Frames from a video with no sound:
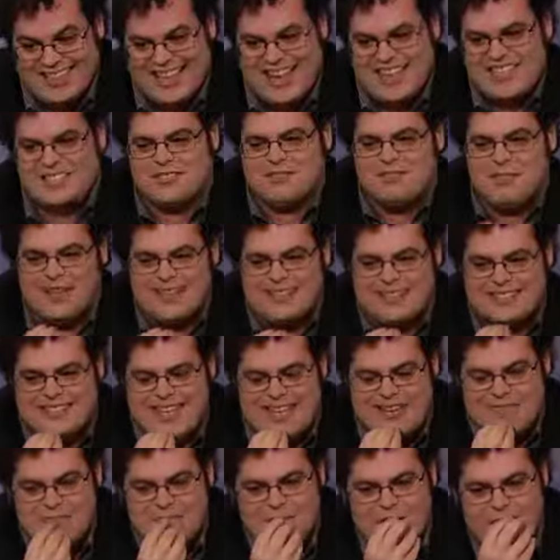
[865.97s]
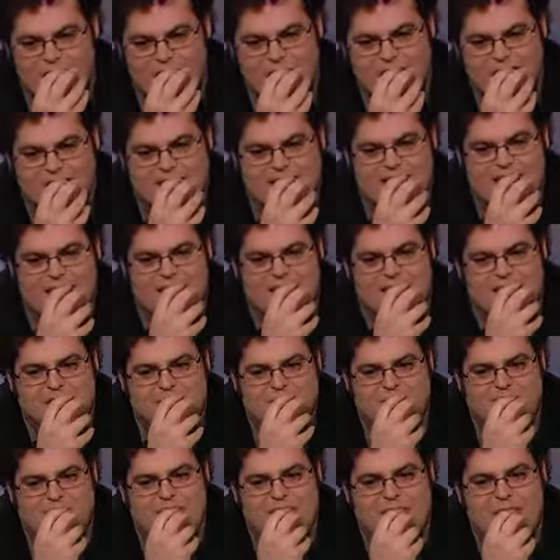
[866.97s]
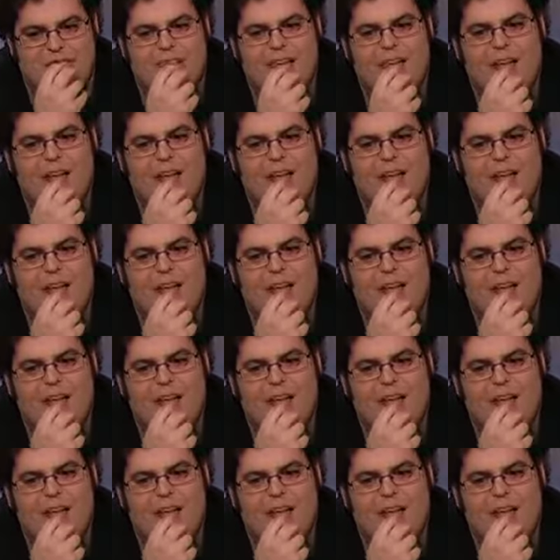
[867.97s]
I smelt dead muggles in his breath.